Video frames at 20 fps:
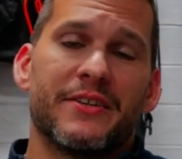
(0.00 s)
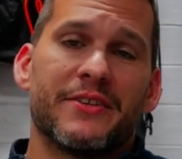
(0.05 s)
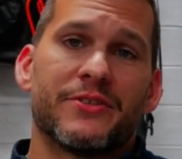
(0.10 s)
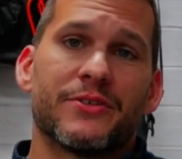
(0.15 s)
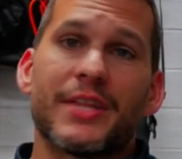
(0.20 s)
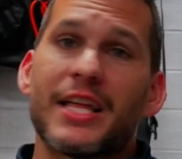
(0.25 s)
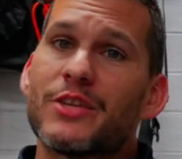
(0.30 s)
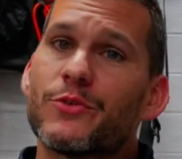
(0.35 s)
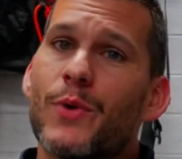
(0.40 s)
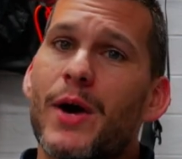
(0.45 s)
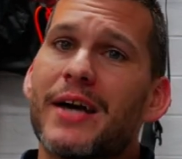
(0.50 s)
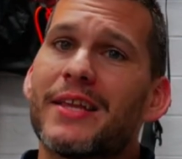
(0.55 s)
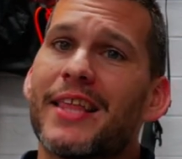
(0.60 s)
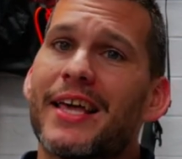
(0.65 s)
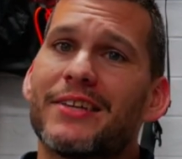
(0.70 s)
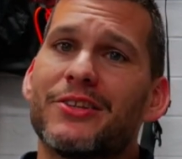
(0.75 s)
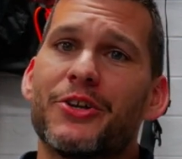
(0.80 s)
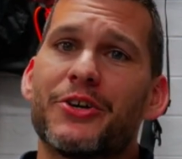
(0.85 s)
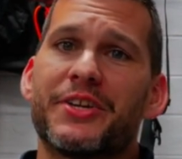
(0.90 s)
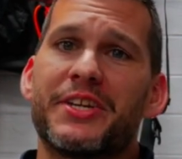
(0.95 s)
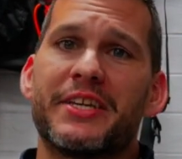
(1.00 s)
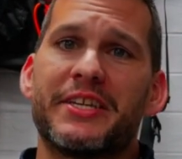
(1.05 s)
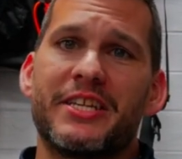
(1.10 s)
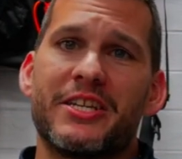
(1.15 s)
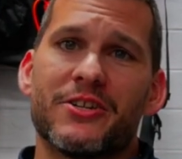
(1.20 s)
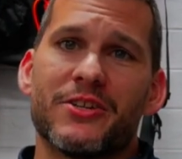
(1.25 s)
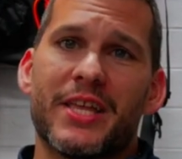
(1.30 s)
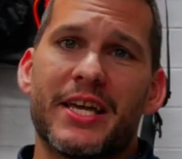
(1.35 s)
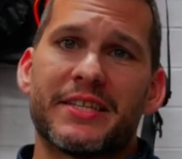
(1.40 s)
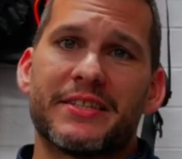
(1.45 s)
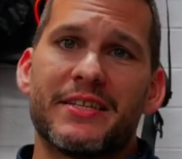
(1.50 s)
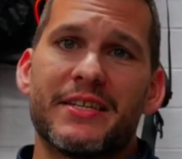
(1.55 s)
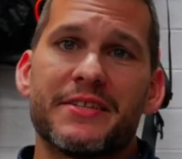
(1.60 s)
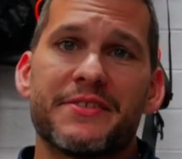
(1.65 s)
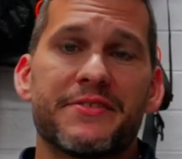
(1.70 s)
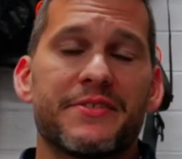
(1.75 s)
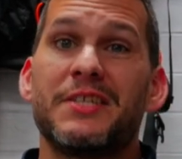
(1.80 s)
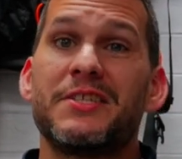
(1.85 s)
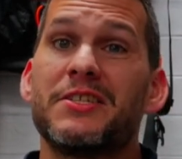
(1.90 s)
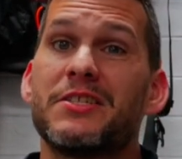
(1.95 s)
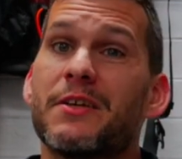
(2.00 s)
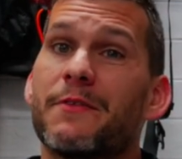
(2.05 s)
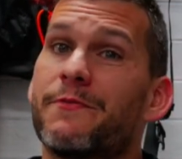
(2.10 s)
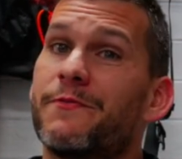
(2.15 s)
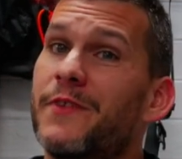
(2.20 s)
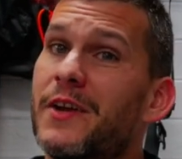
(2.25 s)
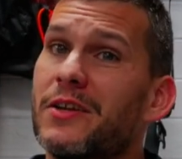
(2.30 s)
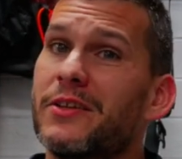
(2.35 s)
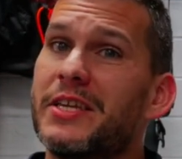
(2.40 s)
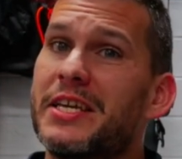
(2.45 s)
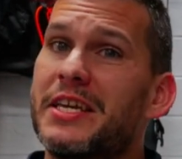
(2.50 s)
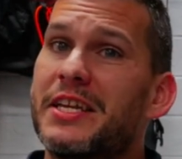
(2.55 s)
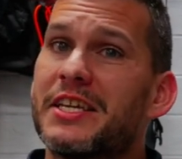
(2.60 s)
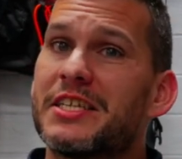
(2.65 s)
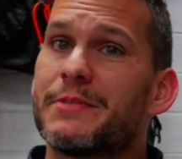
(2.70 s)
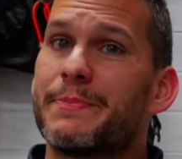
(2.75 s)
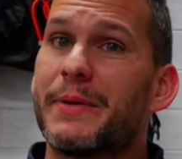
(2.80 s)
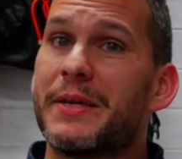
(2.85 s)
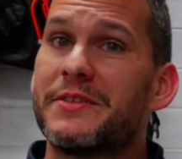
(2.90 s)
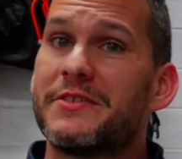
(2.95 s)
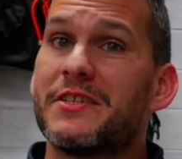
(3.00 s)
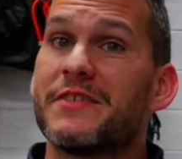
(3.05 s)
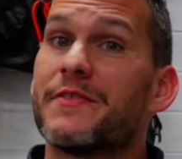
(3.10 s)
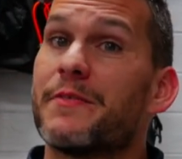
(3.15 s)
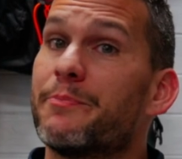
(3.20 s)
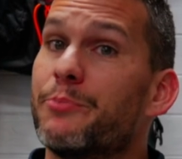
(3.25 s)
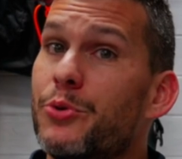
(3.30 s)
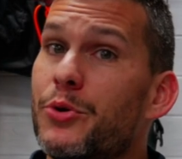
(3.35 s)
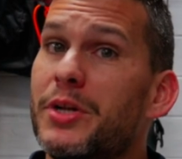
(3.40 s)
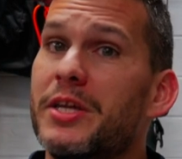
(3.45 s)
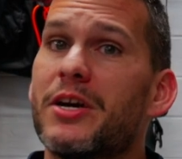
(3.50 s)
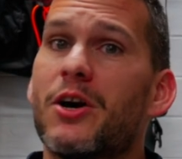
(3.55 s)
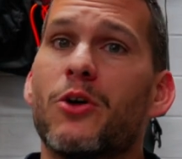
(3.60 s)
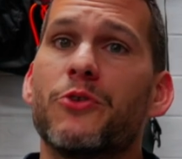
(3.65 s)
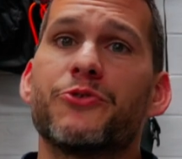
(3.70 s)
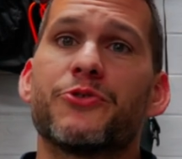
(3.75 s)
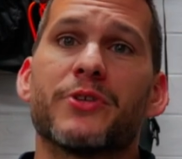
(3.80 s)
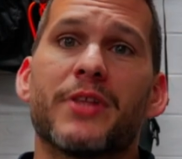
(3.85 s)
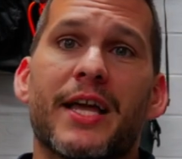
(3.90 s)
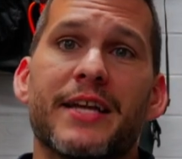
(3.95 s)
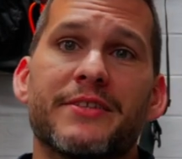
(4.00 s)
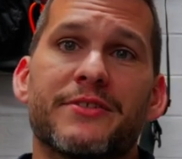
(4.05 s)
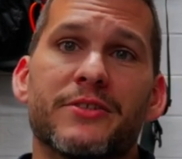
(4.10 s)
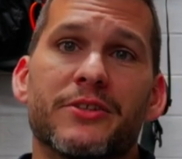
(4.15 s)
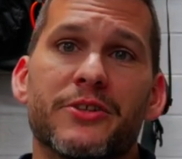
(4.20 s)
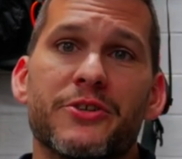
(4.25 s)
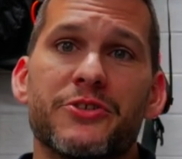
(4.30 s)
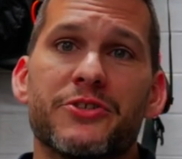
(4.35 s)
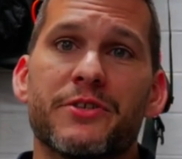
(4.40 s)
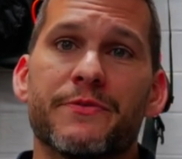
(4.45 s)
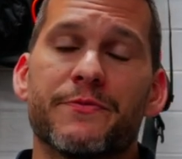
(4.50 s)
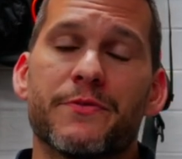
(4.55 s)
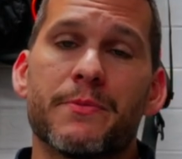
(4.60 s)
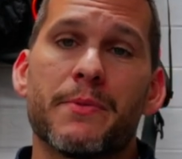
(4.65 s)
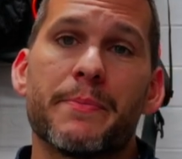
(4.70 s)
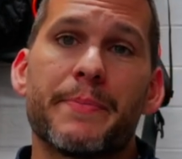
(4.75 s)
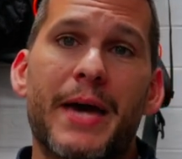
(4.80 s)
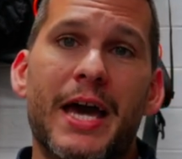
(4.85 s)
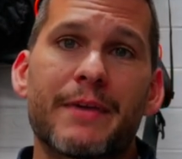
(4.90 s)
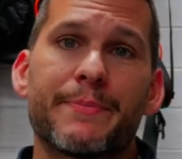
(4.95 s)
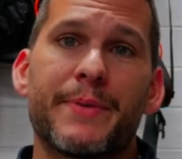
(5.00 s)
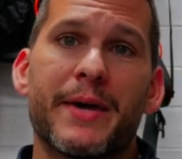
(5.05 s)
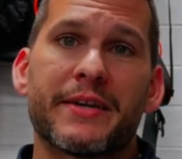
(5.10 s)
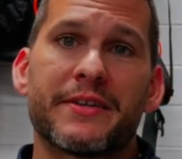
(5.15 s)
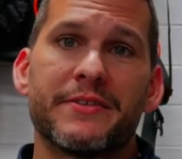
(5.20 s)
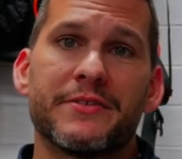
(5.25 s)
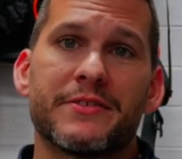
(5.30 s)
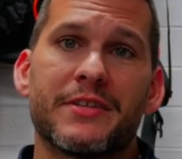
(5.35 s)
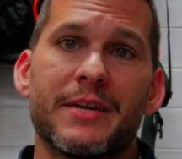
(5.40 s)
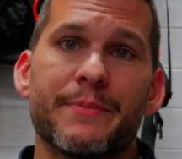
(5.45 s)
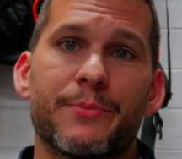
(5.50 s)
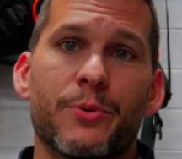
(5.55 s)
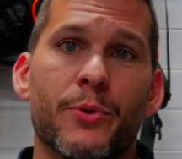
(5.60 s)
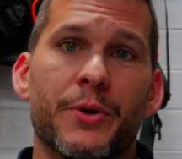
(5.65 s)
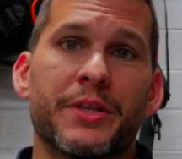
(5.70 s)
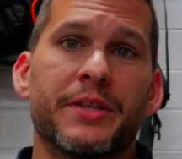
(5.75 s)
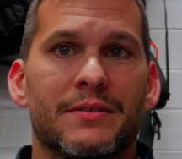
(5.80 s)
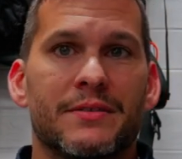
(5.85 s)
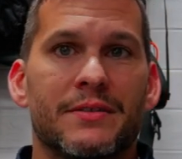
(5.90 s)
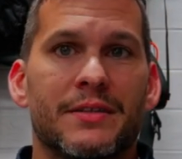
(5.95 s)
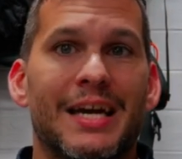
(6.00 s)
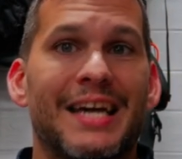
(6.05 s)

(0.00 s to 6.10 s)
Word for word: So that's why I like looking at gear like this. This is a fairly inexpensive and pretty ultralight solution from a backpacking standpoint.